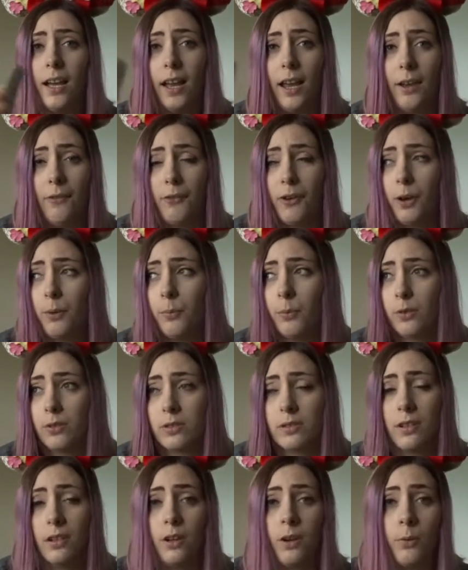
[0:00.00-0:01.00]
If I
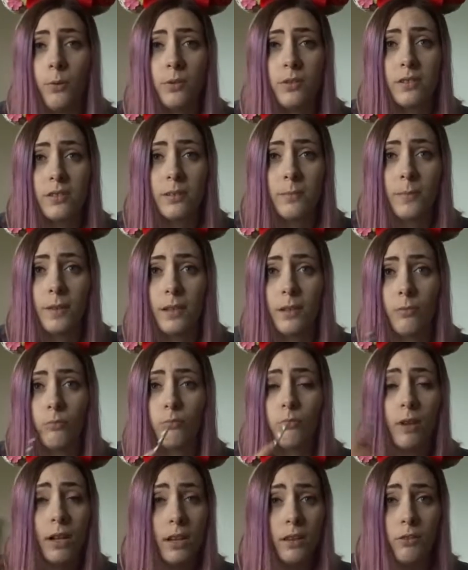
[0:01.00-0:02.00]
was to go on to something that
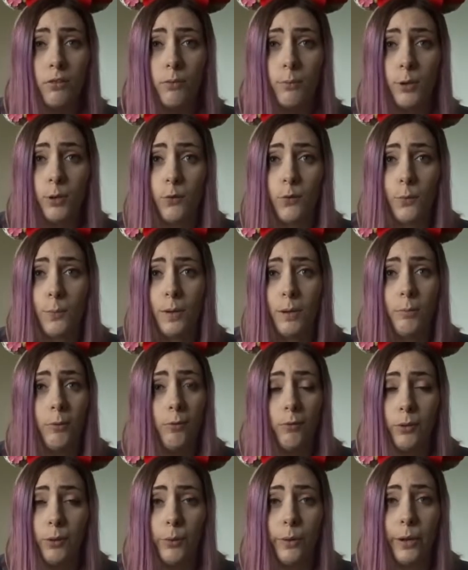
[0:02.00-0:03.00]
really threw me off and made me
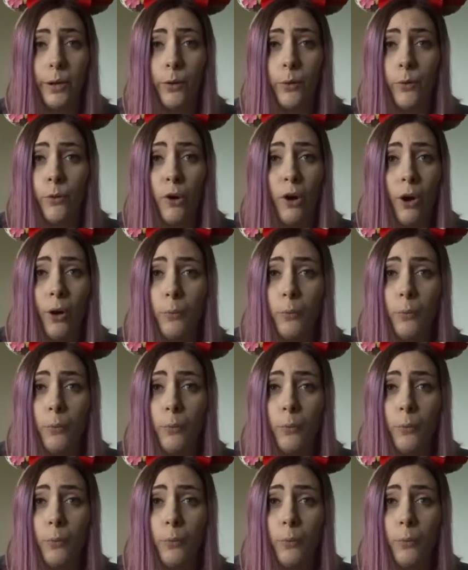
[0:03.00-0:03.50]
feel ill,